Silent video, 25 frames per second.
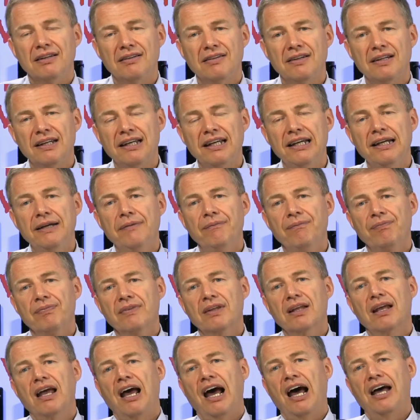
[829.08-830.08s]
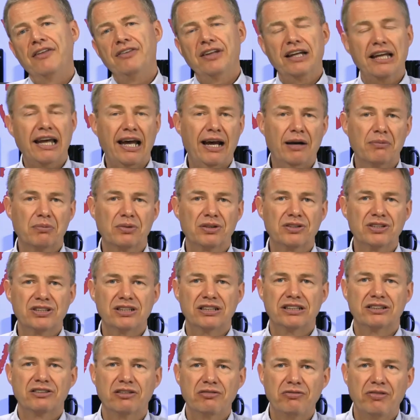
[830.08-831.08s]
the other cameras
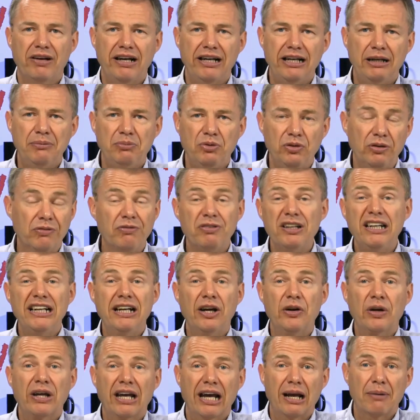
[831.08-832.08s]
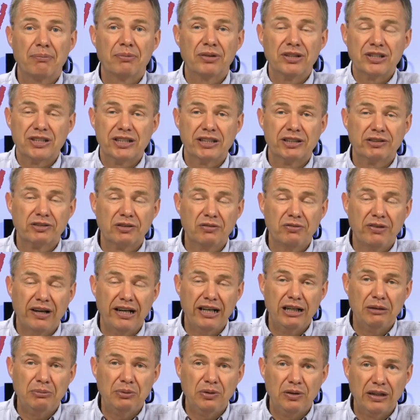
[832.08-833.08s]
that are available, the video cameras that are
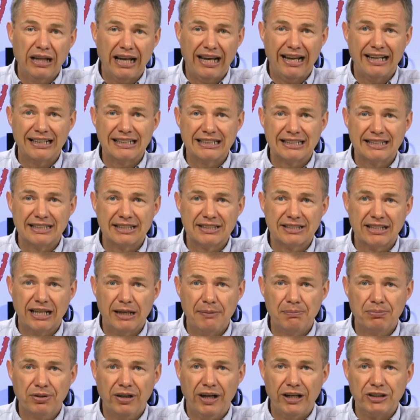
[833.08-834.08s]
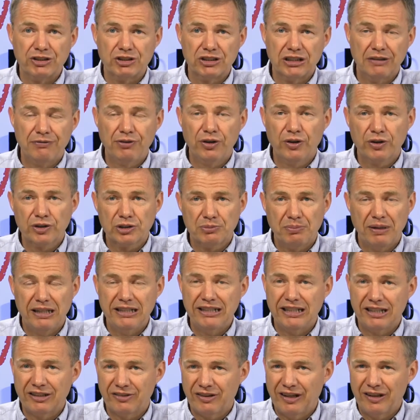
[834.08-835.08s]
available at the same price. Because if you're
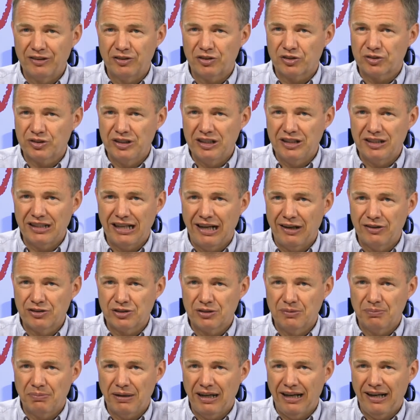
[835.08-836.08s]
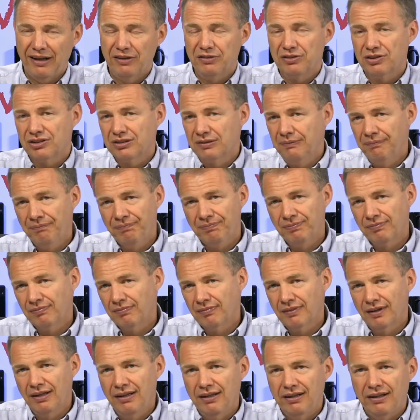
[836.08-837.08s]
spending around £3,000,
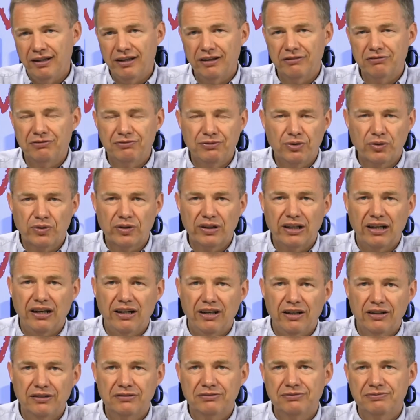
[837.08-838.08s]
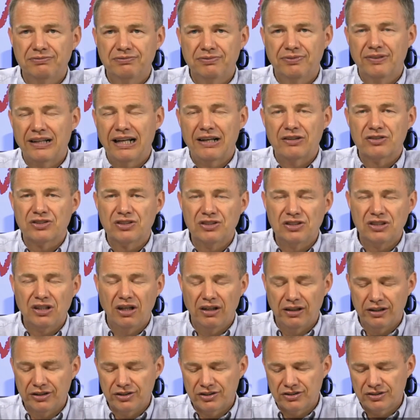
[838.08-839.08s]

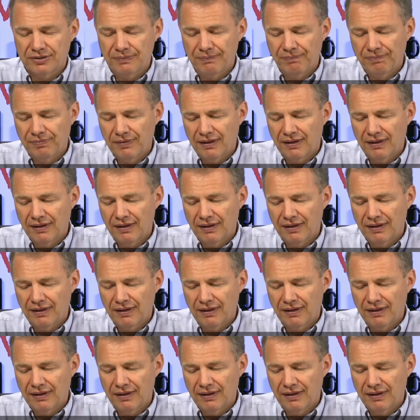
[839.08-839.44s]
$4,500,